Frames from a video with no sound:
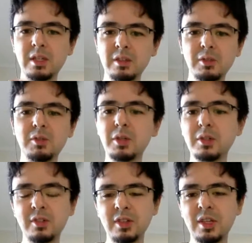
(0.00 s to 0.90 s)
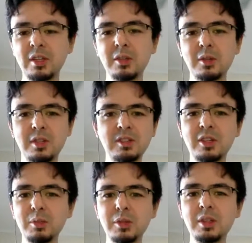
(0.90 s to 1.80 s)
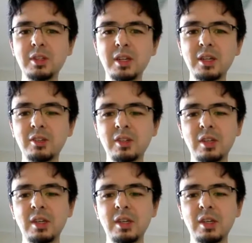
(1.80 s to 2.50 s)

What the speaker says: if you've got your GitHub looking nice,